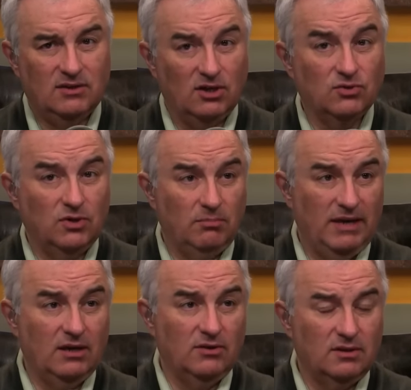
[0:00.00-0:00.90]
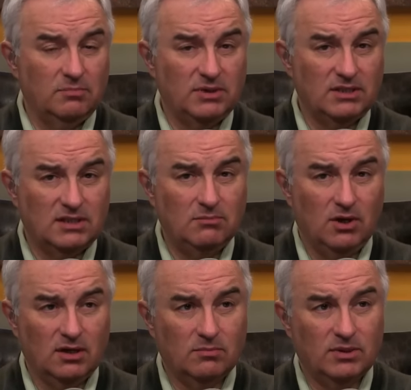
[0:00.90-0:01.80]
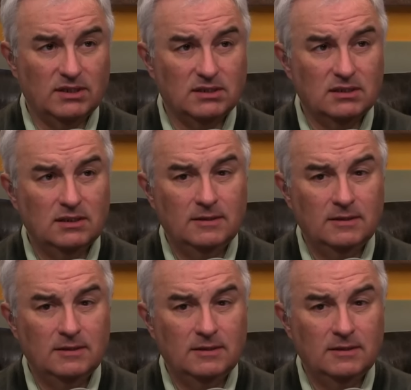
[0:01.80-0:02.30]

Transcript: They're doing better than the P C marketplace.